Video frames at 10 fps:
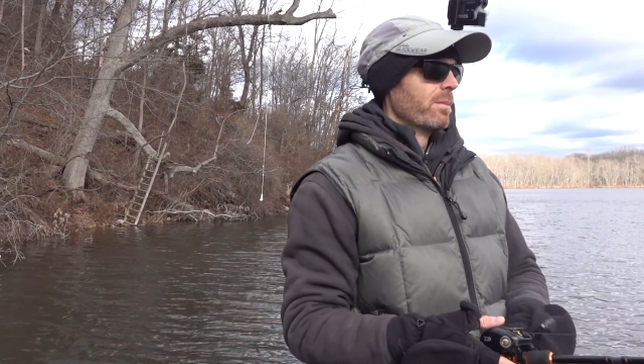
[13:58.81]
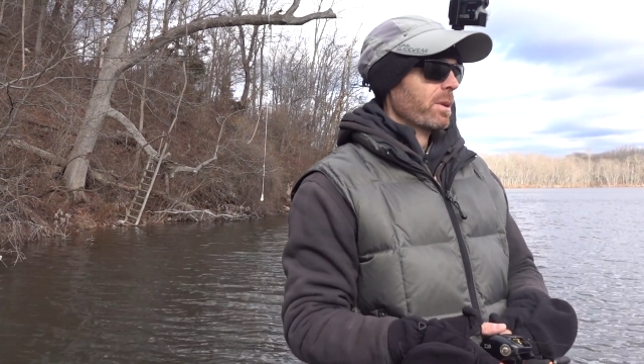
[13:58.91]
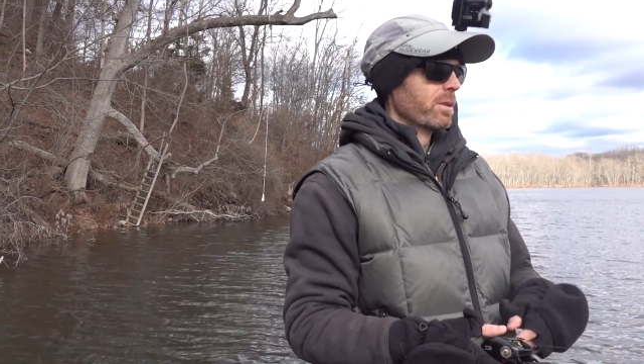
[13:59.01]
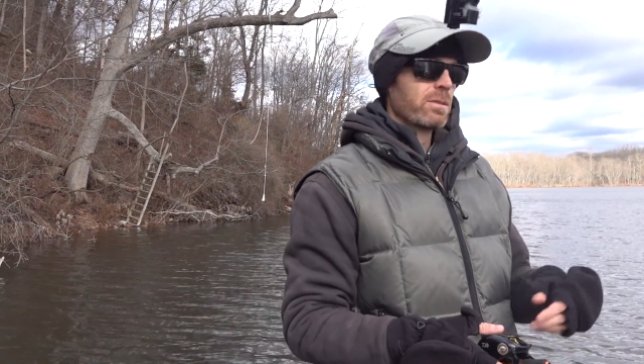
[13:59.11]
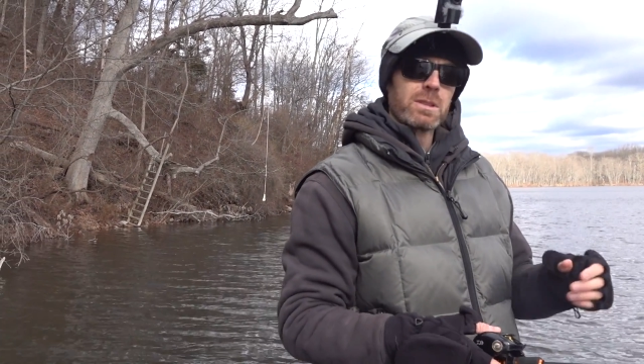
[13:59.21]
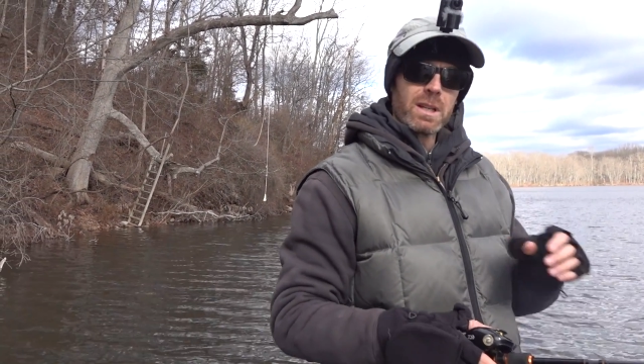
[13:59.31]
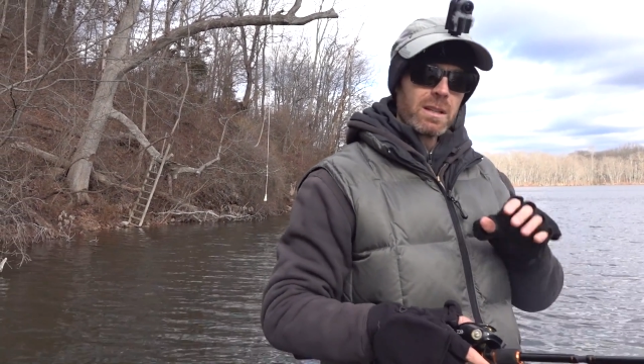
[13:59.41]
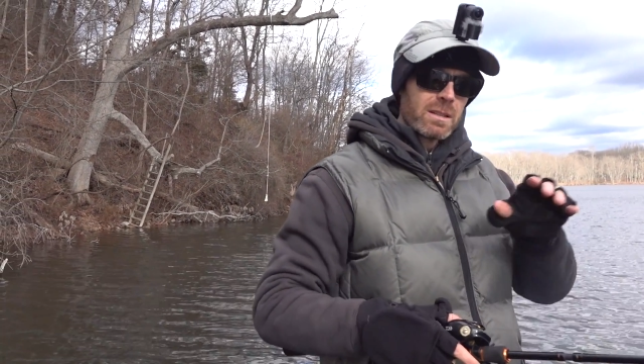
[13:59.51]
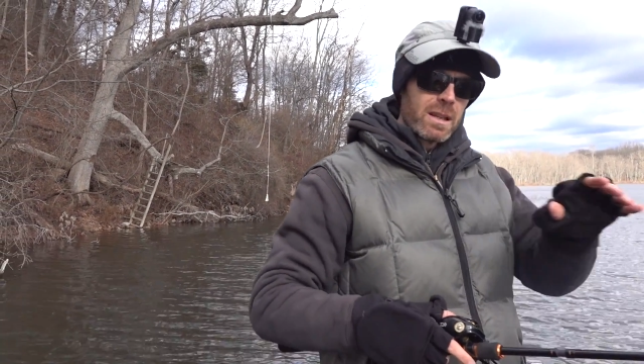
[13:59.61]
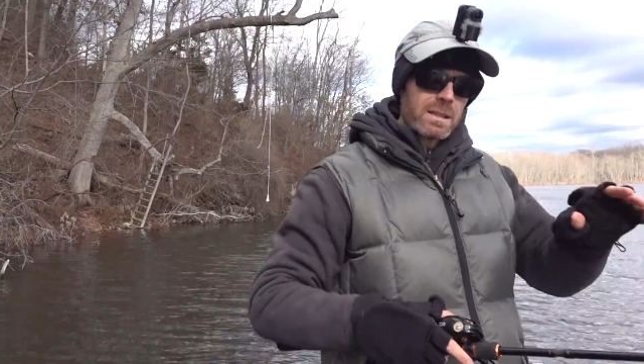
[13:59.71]
but they're just kind
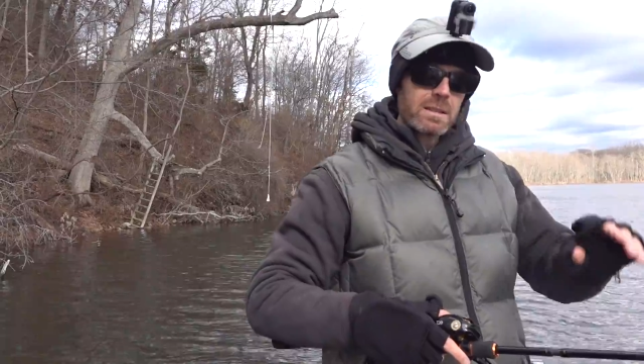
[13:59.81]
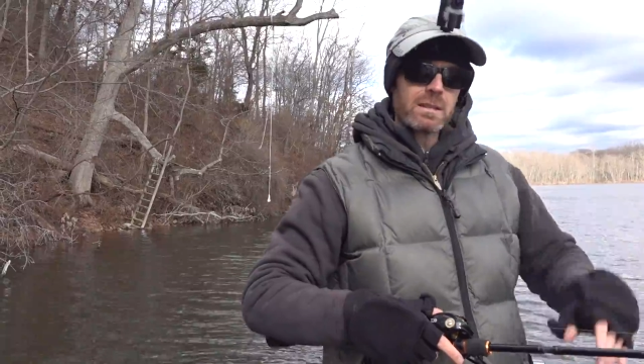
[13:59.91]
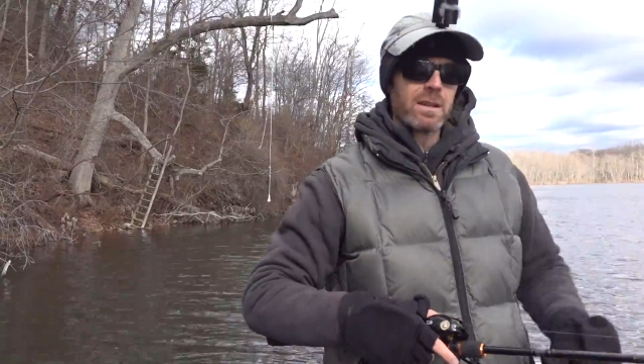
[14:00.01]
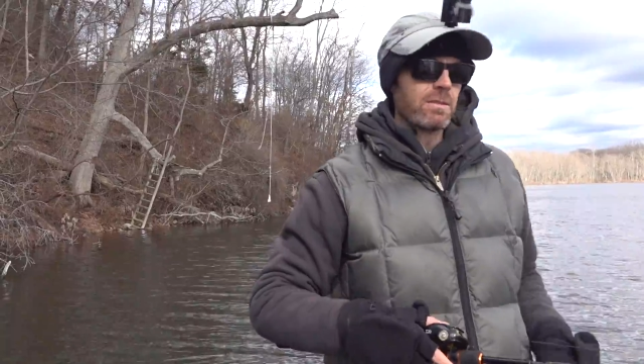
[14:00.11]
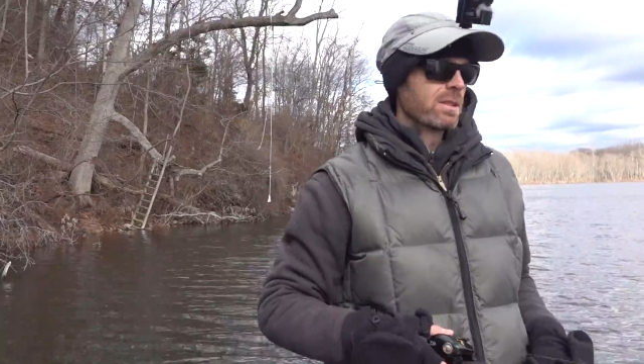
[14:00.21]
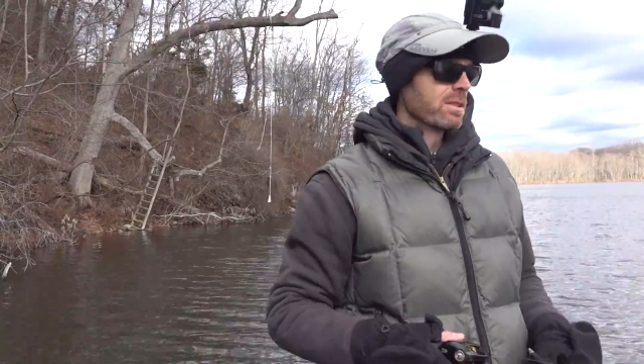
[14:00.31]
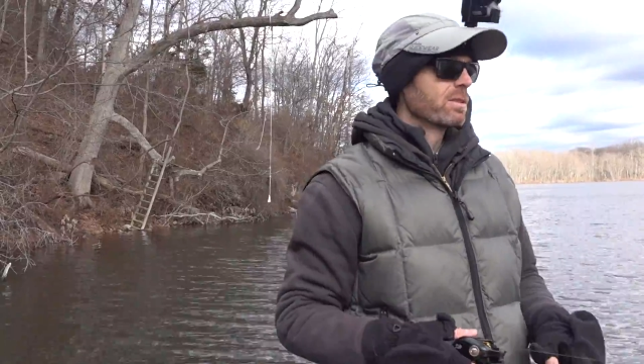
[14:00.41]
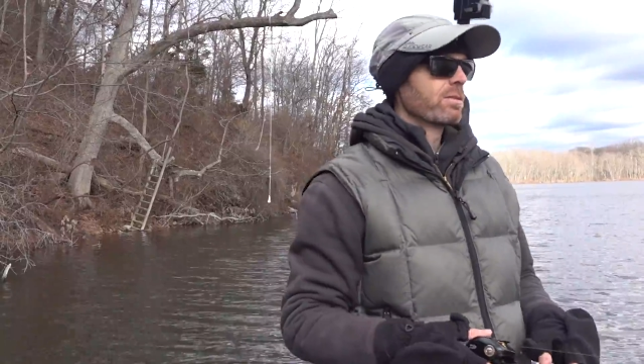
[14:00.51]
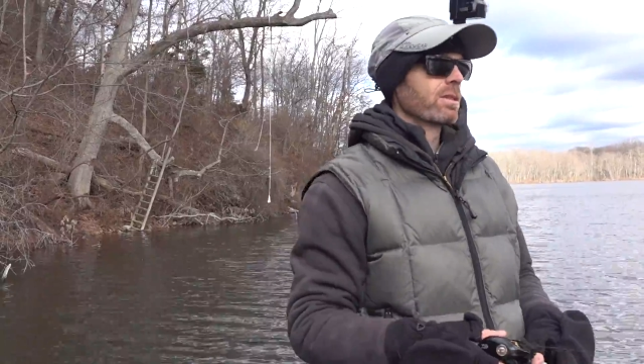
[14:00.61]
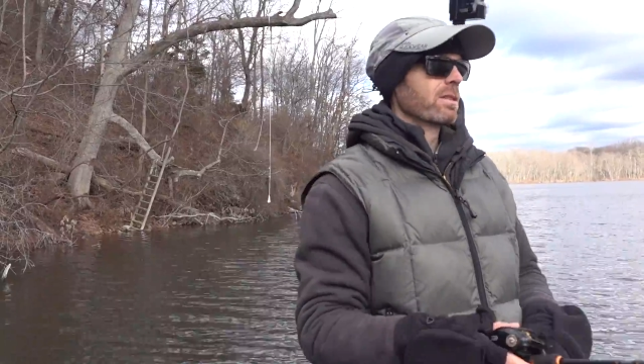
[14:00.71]
of nestled there in the
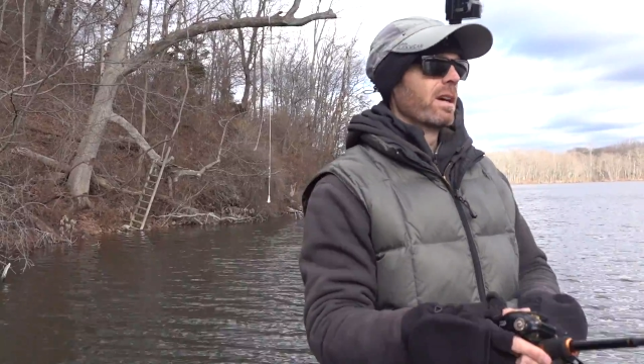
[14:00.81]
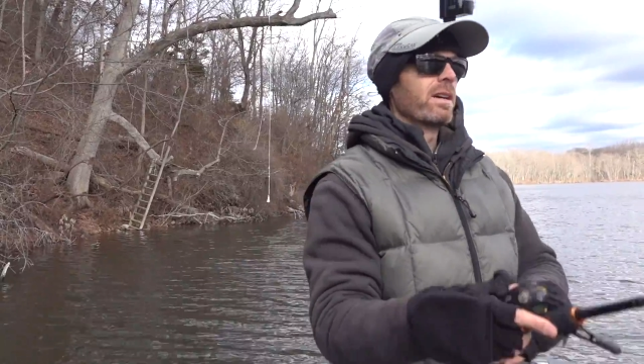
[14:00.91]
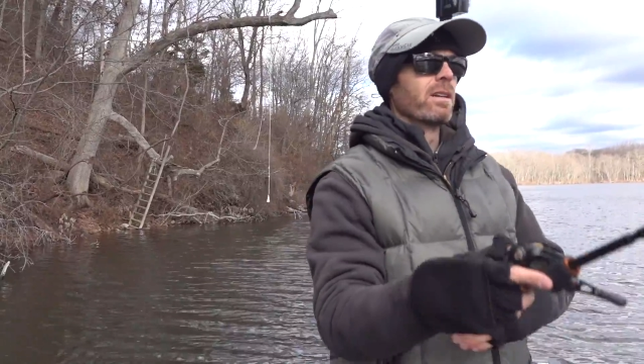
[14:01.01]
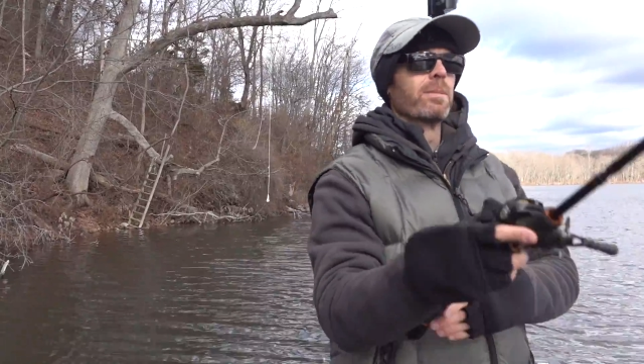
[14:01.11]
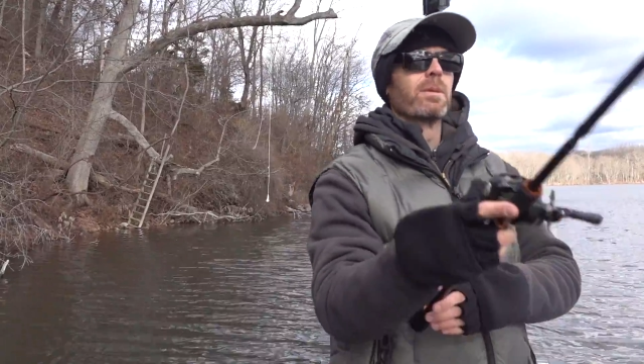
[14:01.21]
Citrix lineup.